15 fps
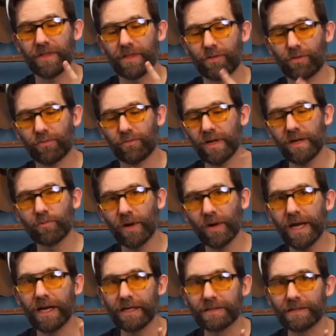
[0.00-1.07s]
three
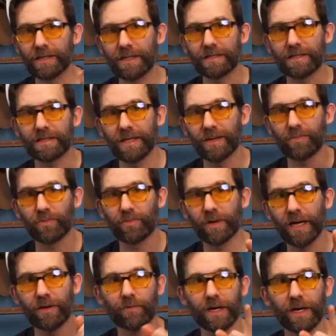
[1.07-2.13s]
rings. It's tip,
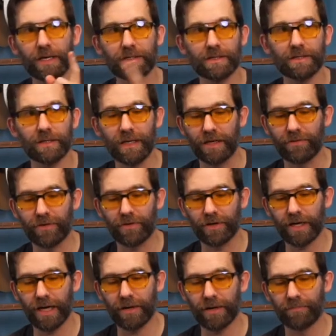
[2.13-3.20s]
ring, ring, sleeve,
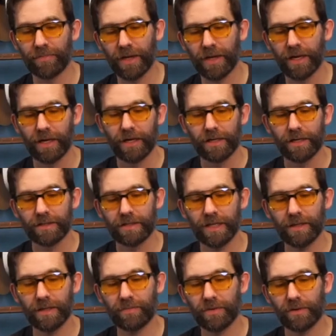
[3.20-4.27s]
okay?
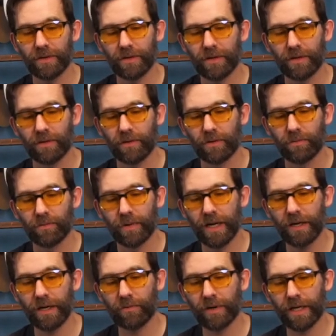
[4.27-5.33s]
Tip,
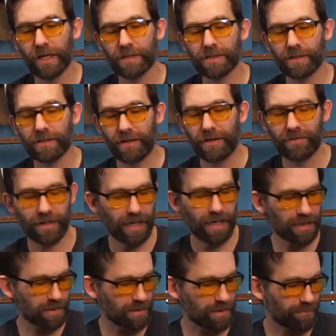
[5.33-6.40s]
ring, ring, sleeve. And
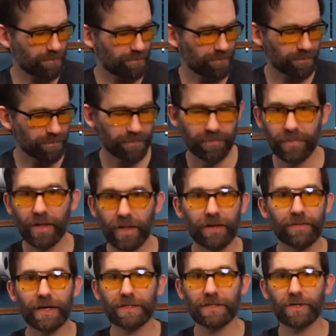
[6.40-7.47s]
that's
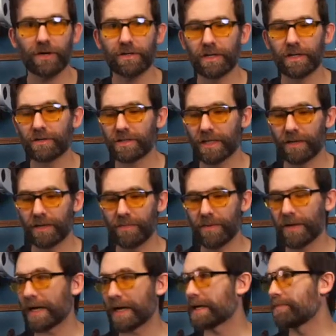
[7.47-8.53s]
hard to understand.
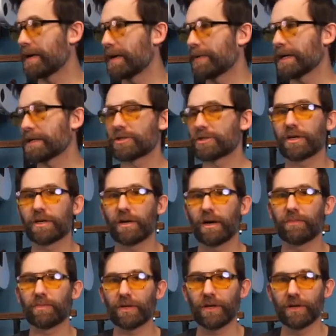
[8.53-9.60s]
Maybe I can show you
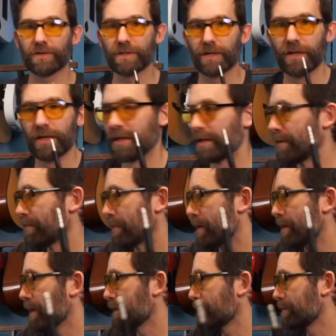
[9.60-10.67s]
up close.
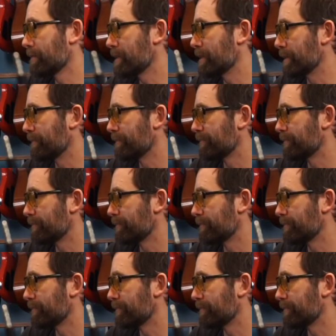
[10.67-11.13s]
Okay, let me see.